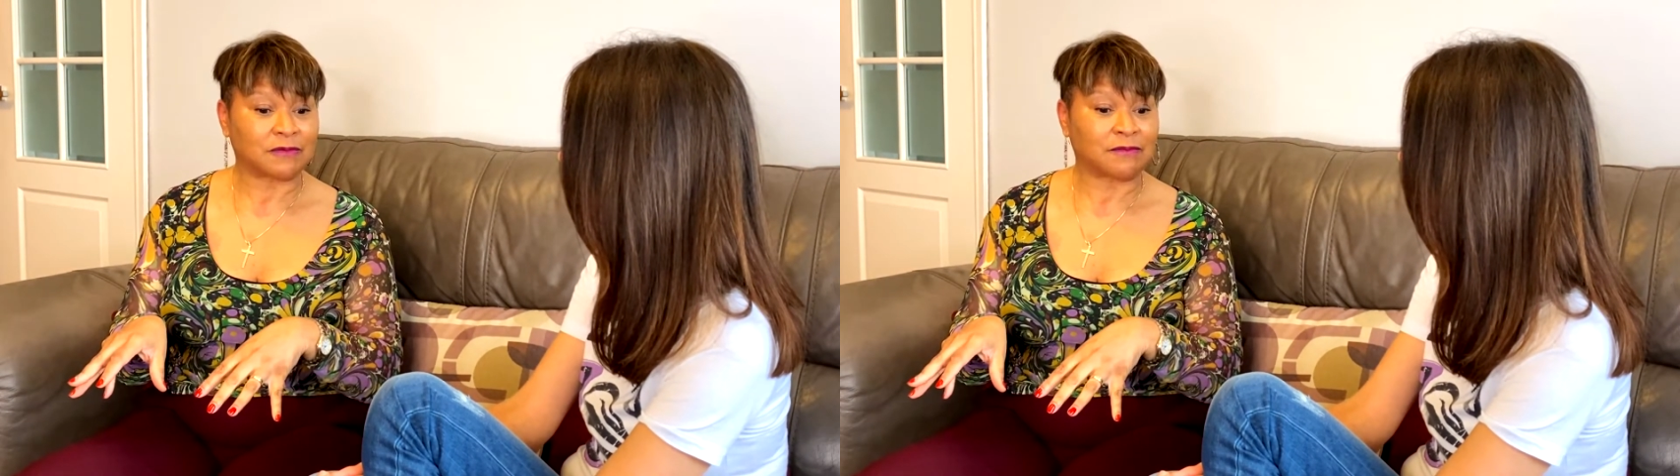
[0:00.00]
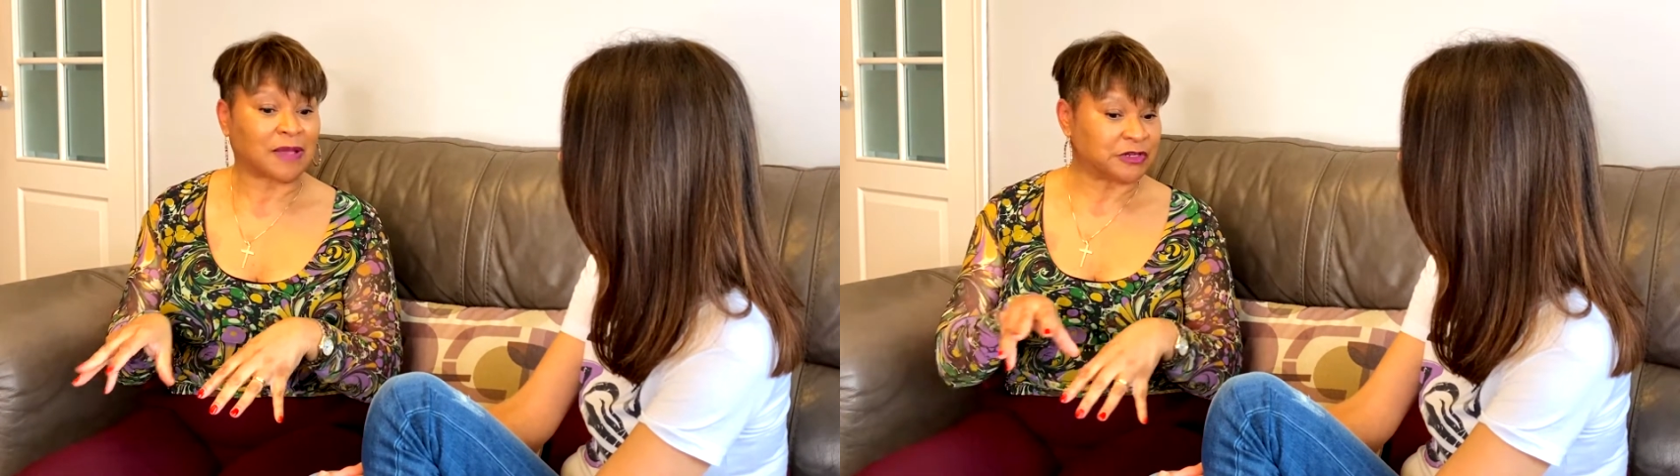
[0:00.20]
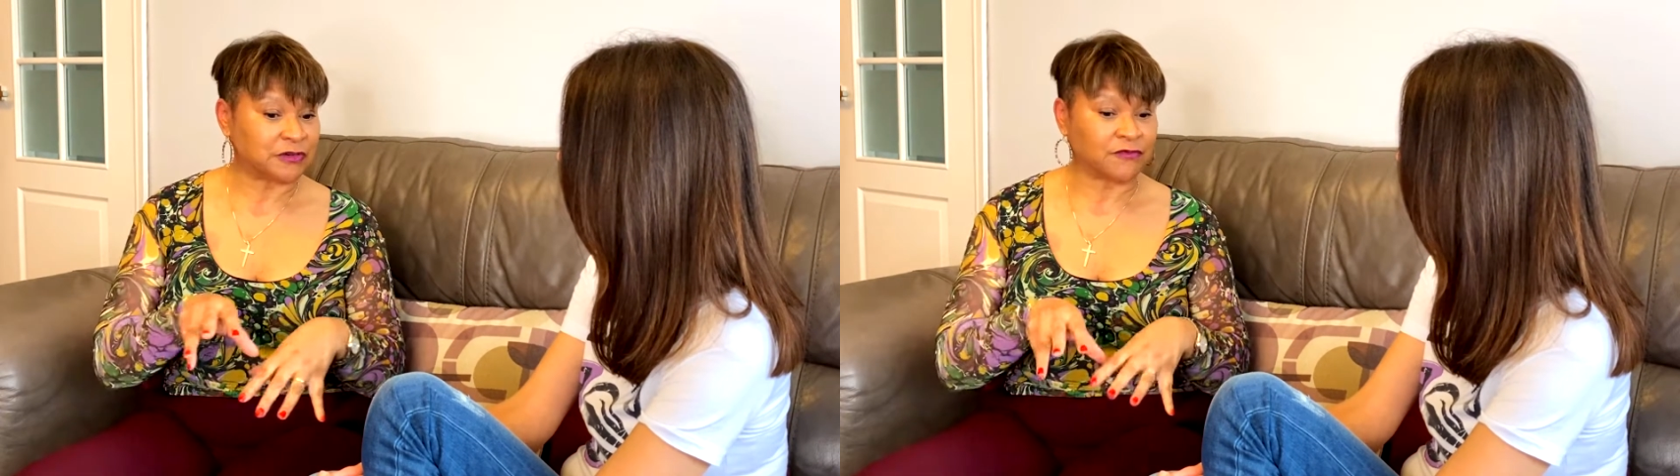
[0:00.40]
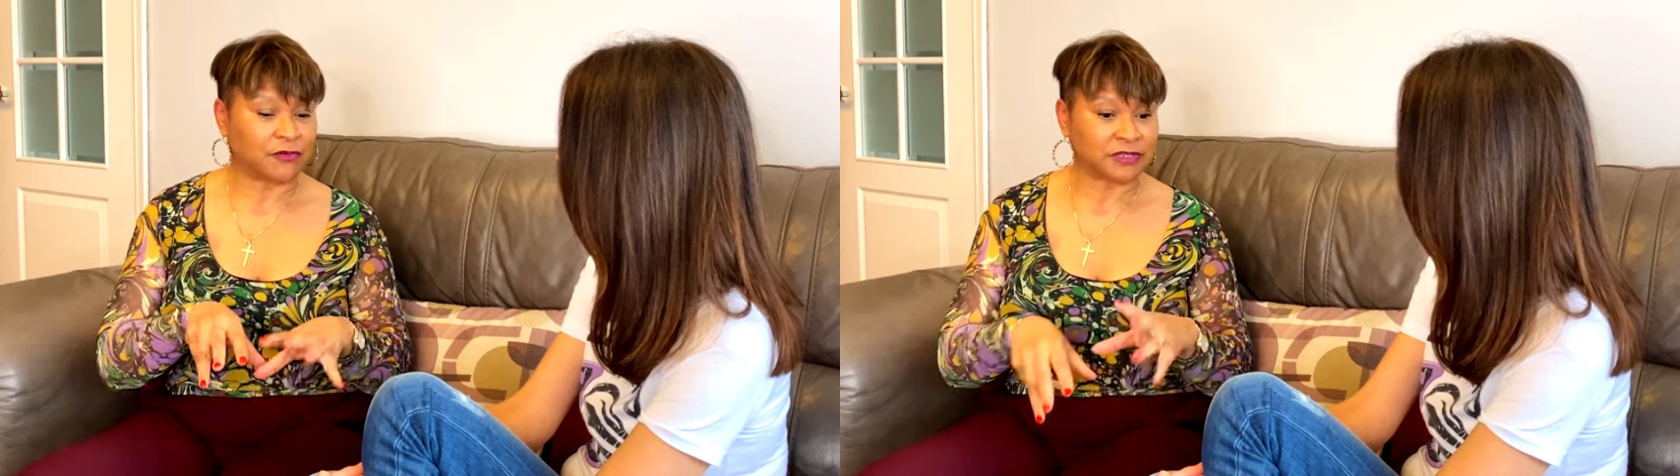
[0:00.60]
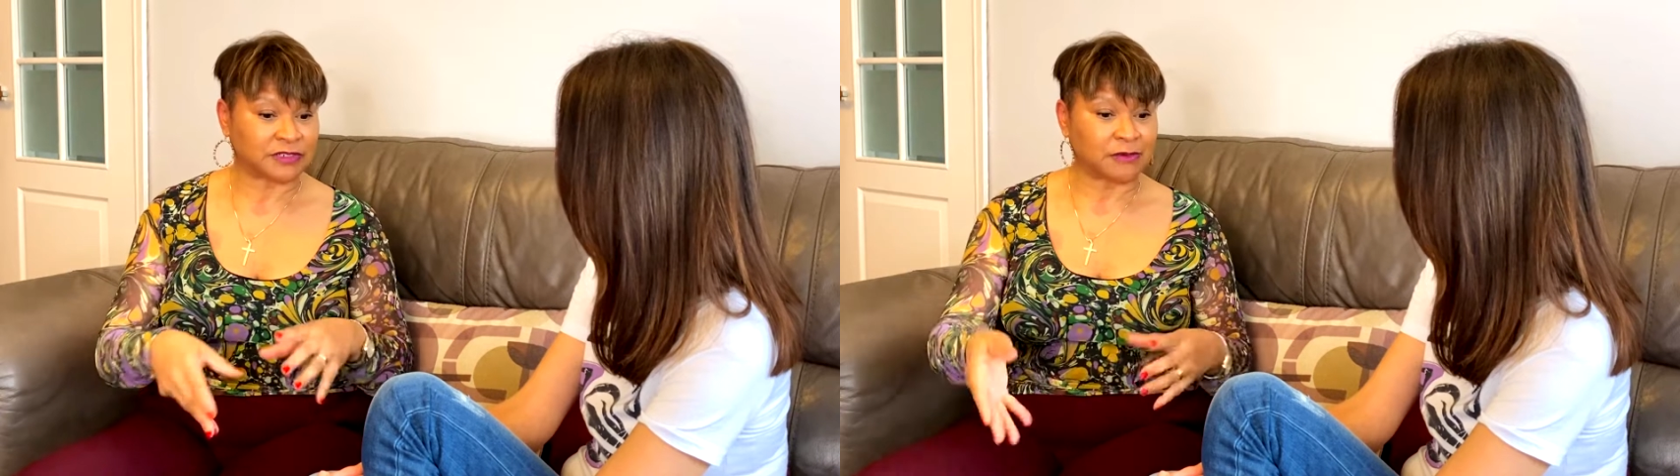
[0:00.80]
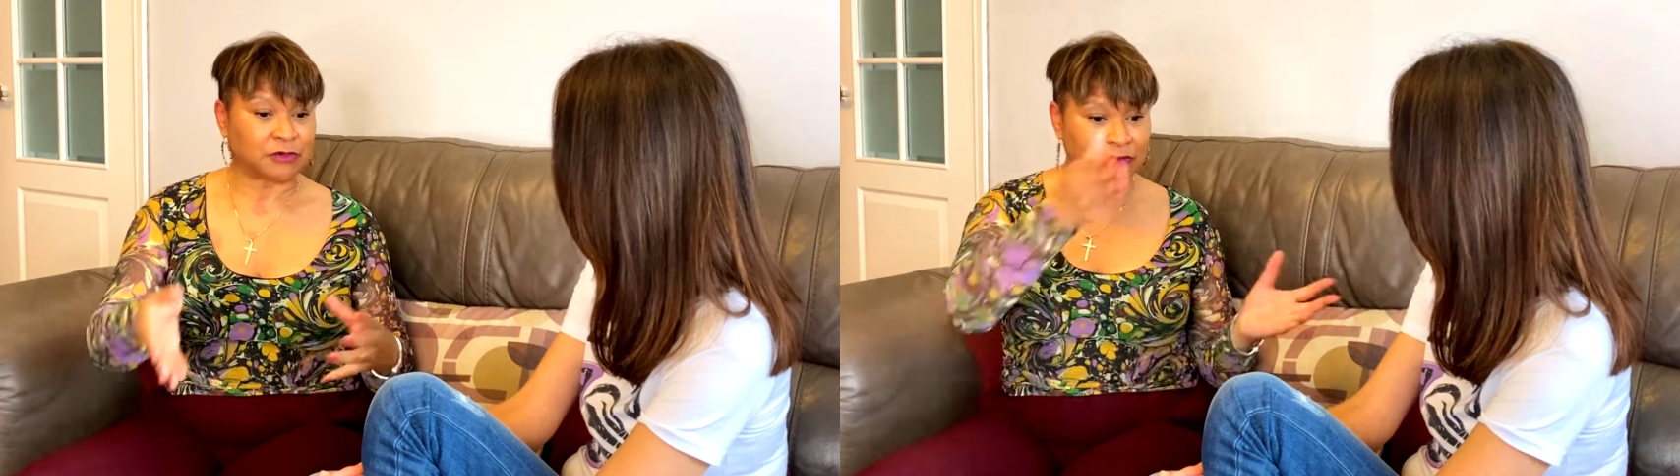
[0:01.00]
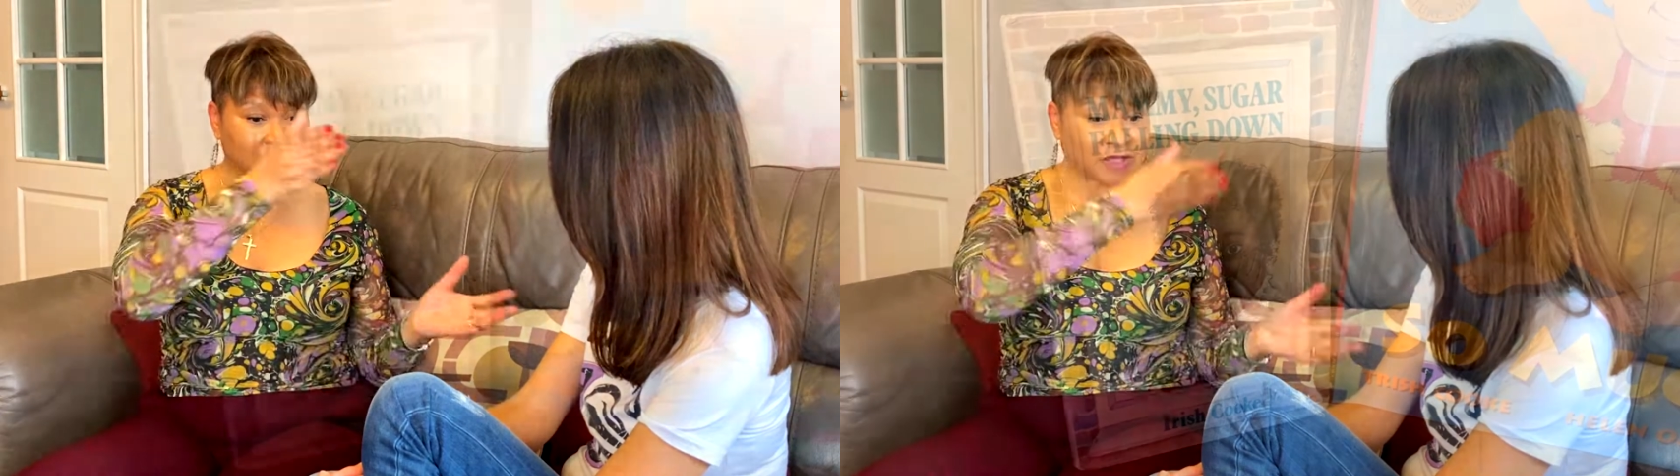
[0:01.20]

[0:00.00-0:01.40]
Mammy Sugar Falling Down, which were